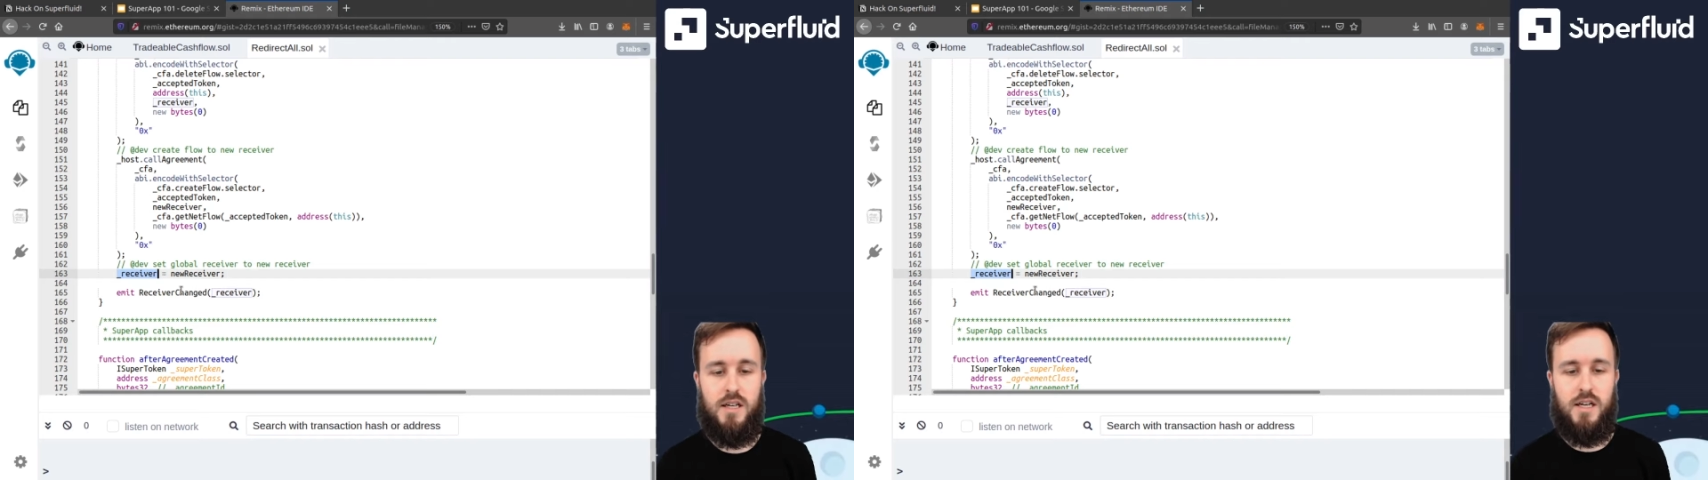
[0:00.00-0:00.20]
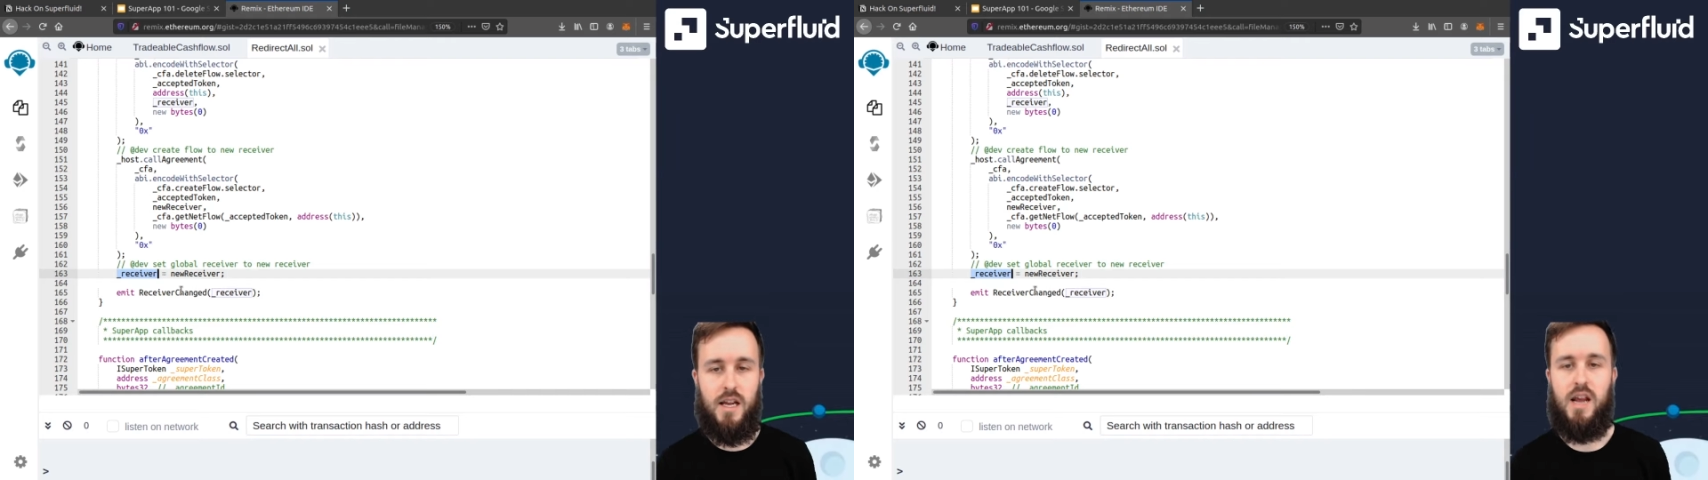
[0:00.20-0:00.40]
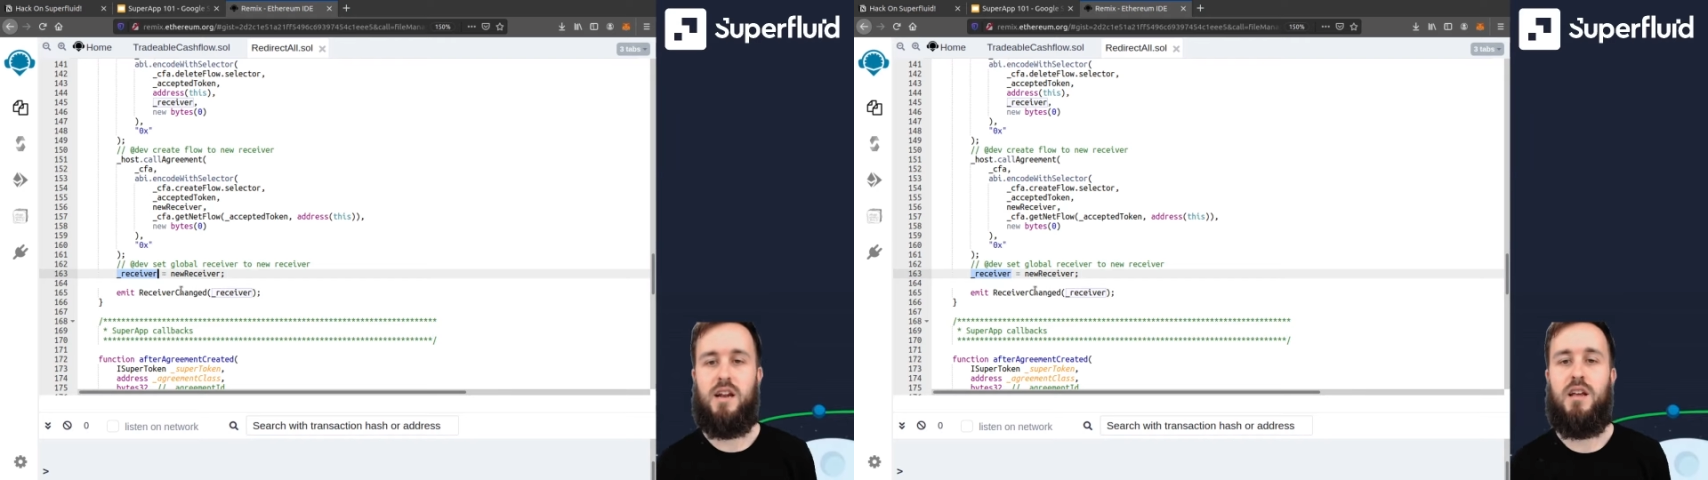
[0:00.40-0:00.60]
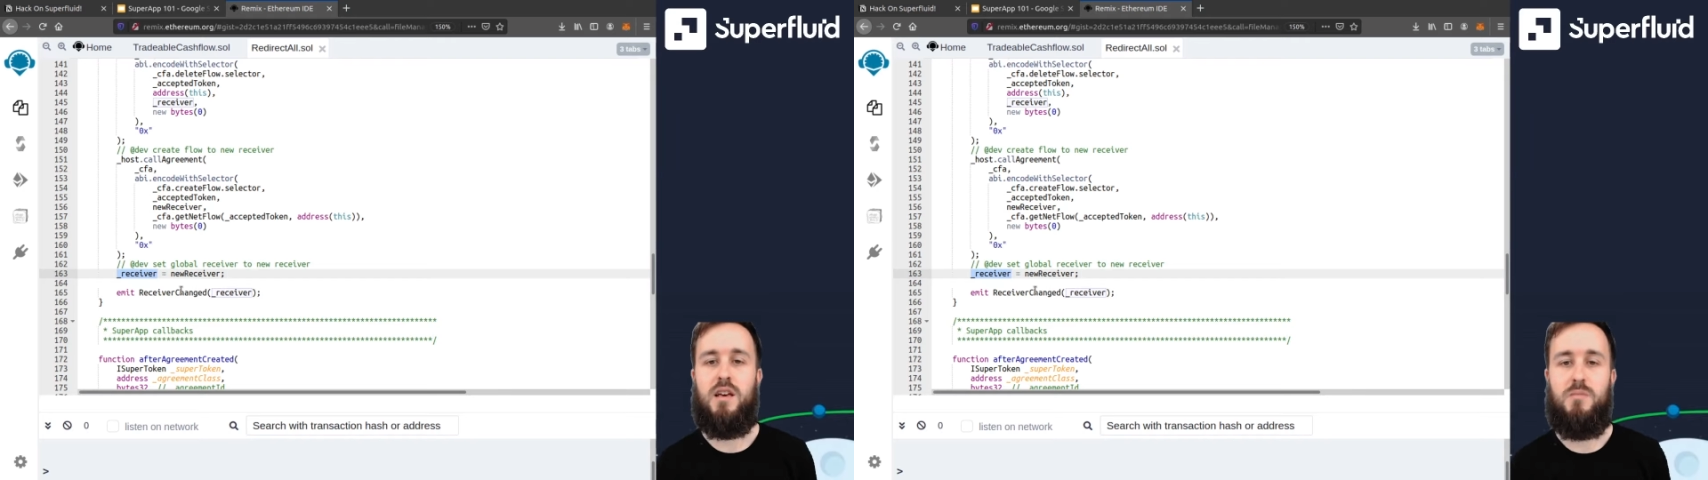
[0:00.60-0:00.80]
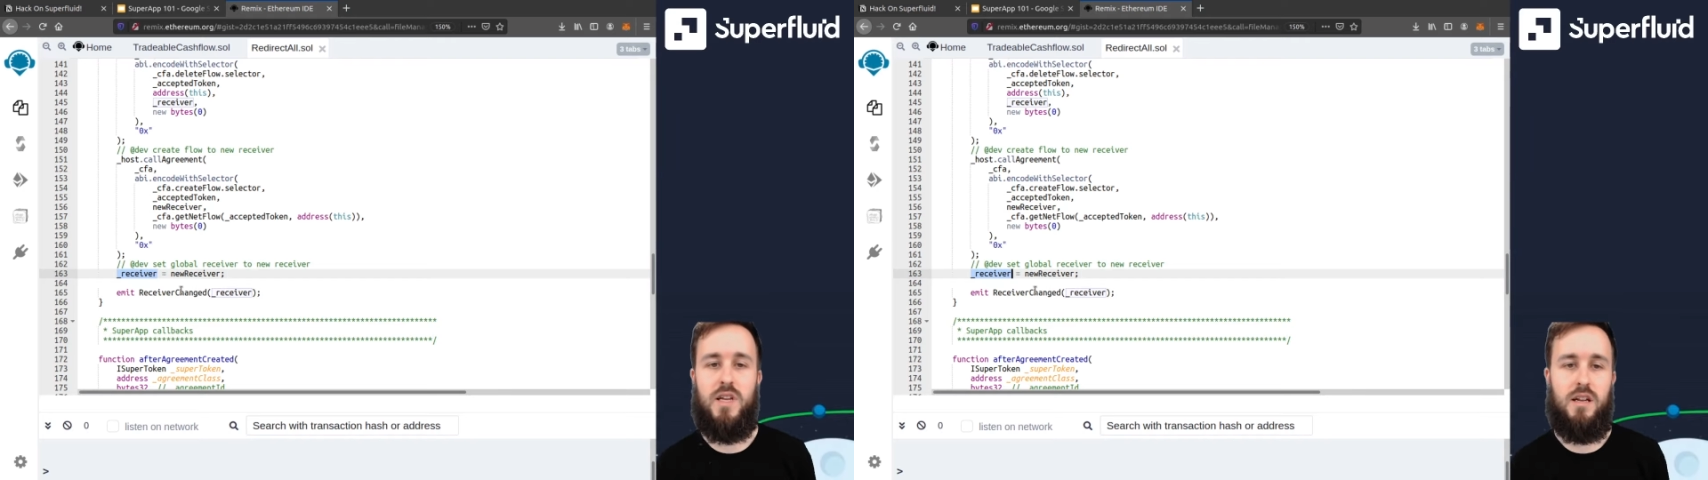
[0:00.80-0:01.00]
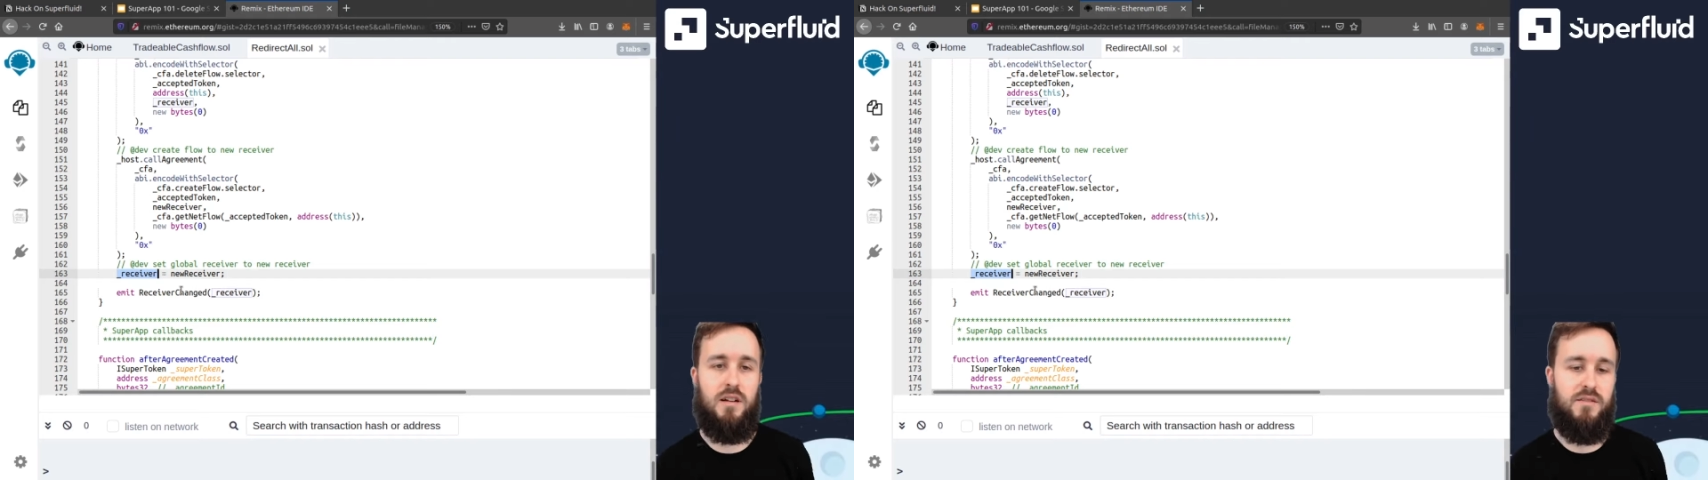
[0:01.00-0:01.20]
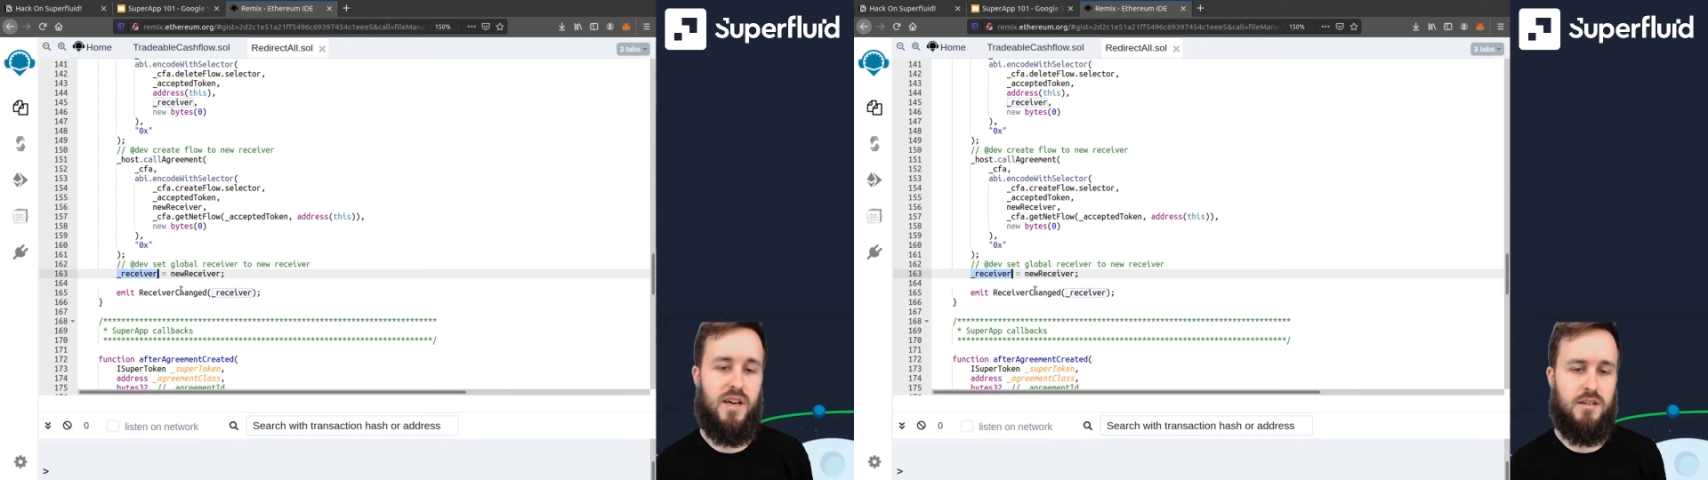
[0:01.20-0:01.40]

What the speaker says: and emit an event.